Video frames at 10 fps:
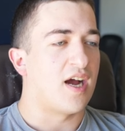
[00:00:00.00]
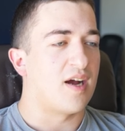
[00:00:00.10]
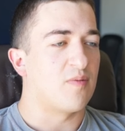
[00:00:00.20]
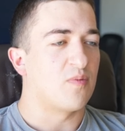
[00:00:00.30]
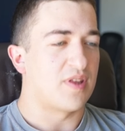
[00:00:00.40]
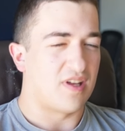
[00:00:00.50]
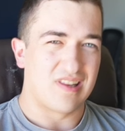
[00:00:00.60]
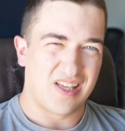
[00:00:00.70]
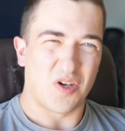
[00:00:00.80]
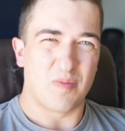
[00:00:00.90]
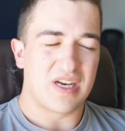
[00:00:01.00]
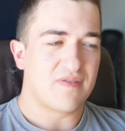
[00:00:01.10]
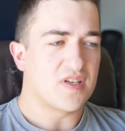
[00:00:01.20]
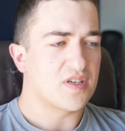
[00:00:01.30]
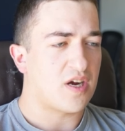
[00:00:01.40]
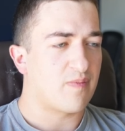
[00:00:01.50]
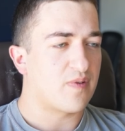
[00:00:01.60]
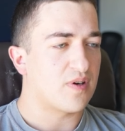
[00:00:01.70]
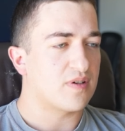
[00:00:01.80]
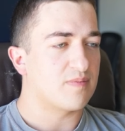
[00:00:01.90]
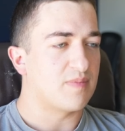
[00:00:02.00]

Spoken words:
with a little bit of discomfort